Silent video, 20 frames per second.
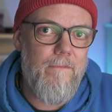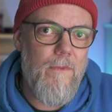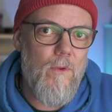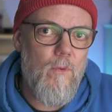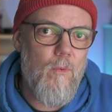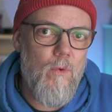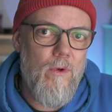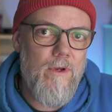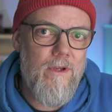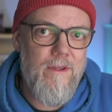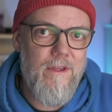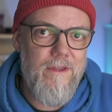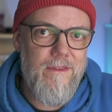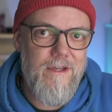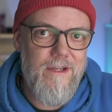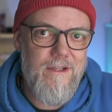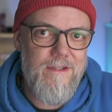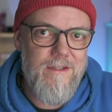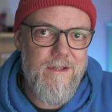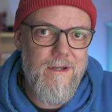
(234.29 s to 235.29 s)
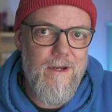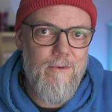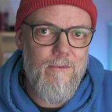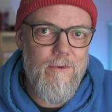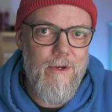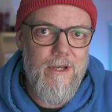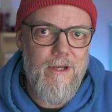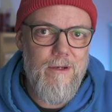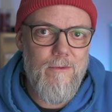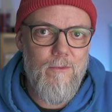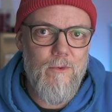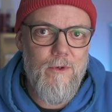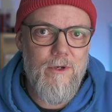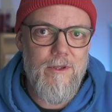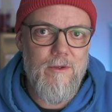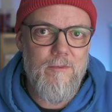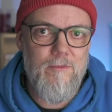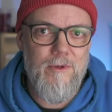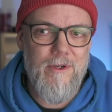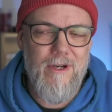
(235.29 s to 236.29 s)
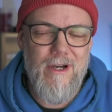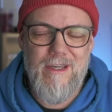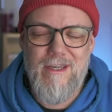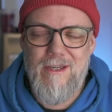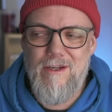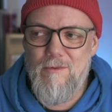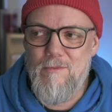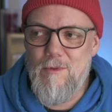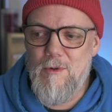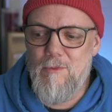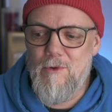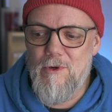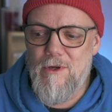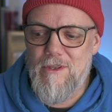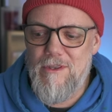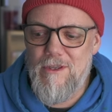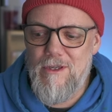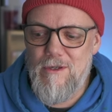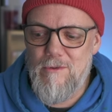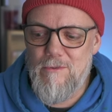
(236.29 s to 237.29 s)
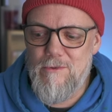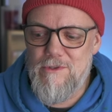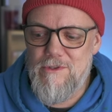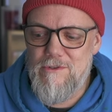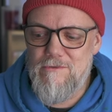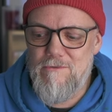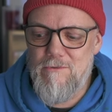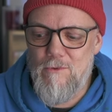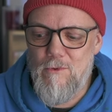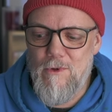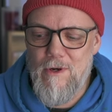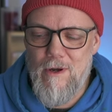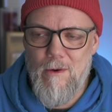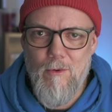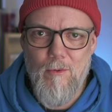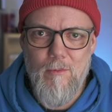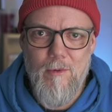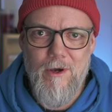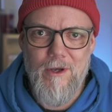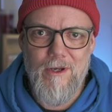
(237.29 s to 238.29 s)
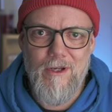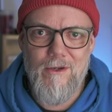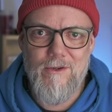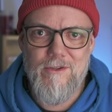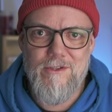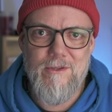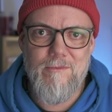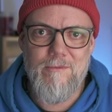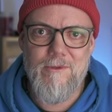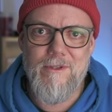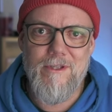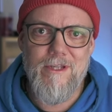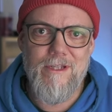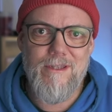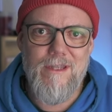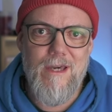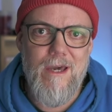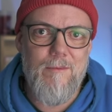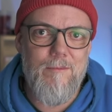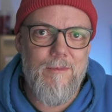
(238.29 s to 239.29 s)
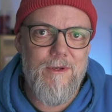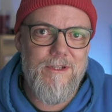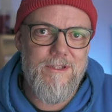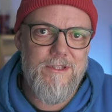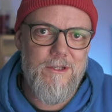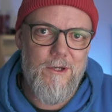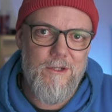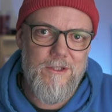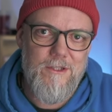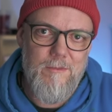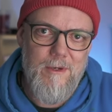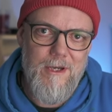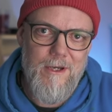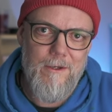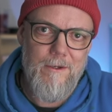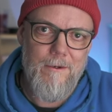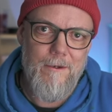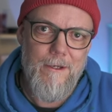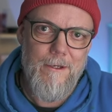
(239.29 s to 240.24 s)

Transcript: one of the things that I read in one of the books, I can't remember, I think it was 4-Hour Body or something like that, but it talks about